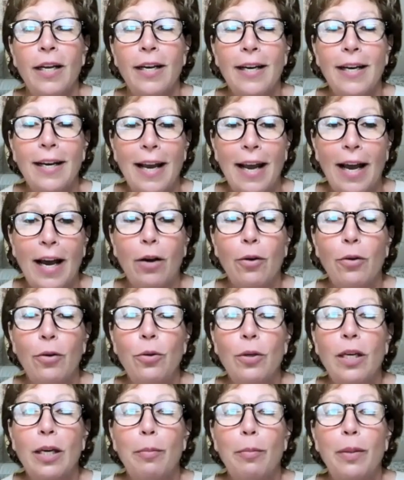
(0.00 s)
now you
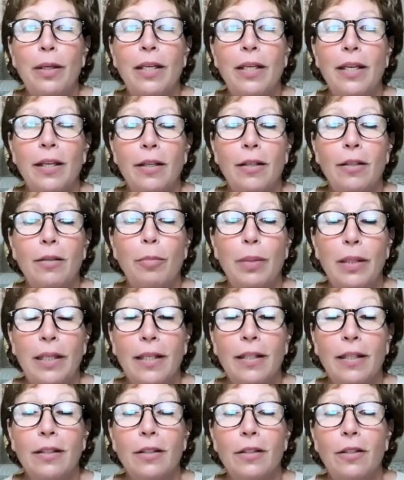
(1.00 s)
can
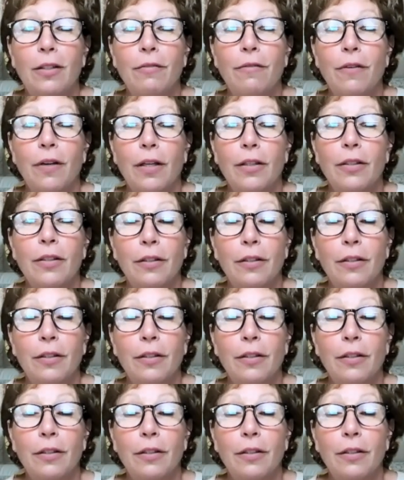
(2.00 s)
begin to